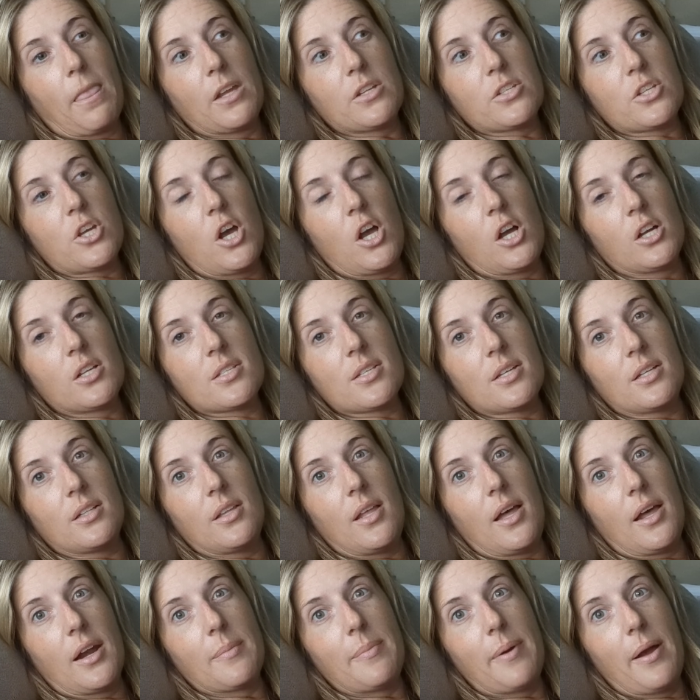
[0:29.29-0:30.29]
talks a
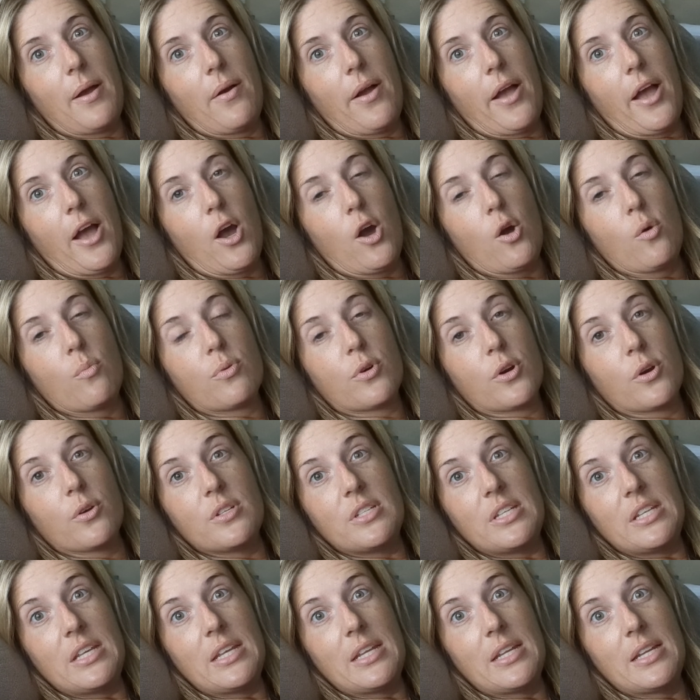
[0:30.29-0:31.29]
lot about how
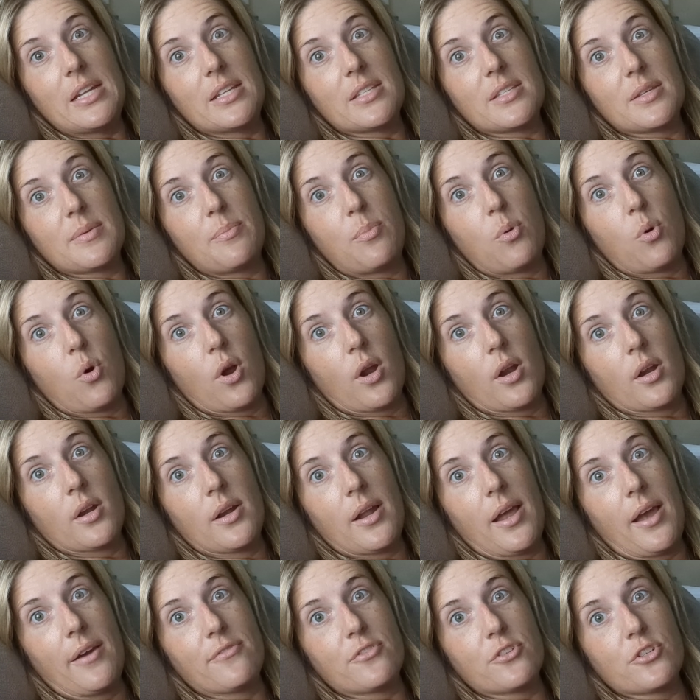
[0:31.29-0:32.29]
protein is important
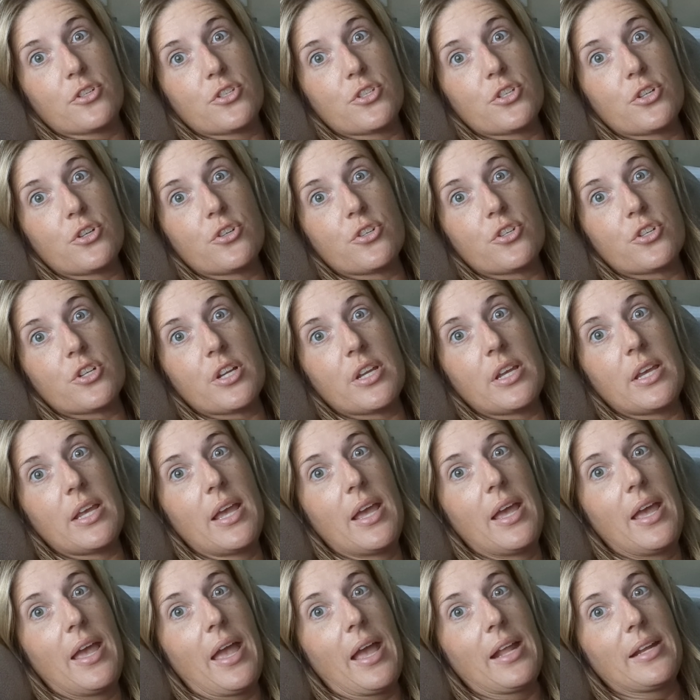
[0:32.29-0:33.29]
after surgery
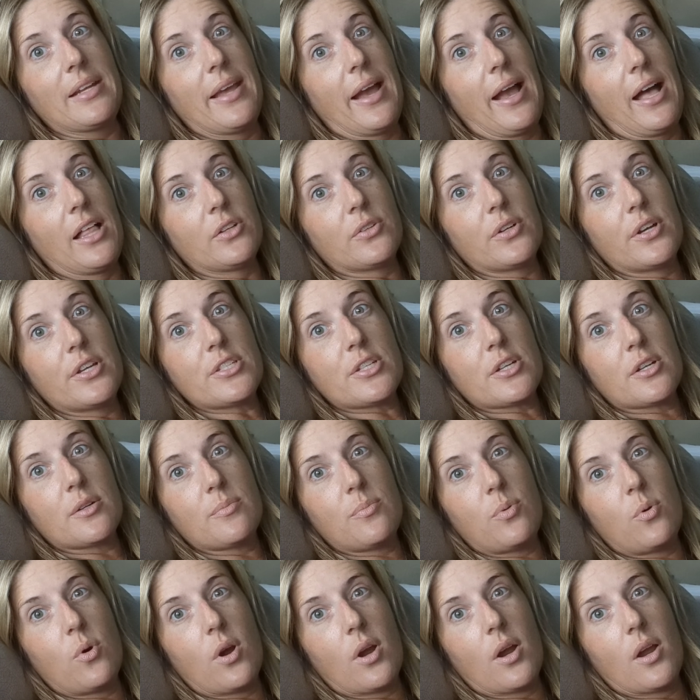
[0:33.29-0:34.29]
and calories are
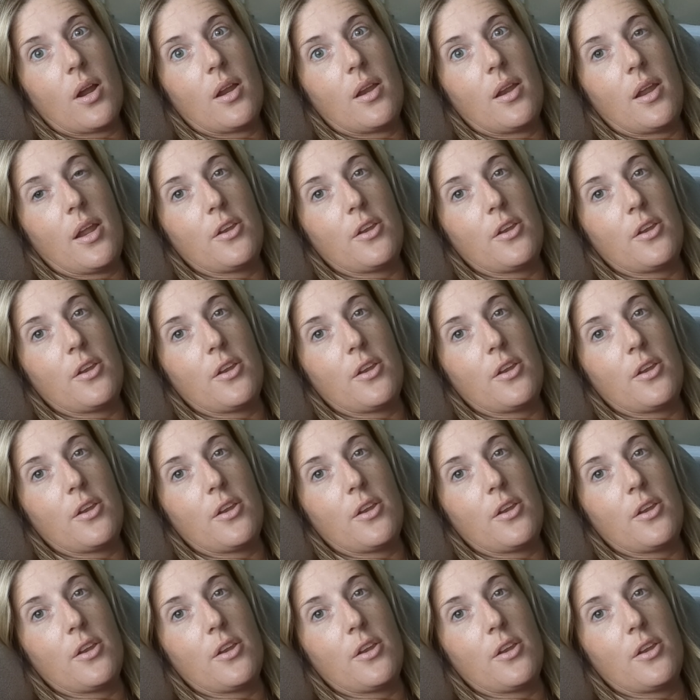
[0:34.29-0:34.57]
important,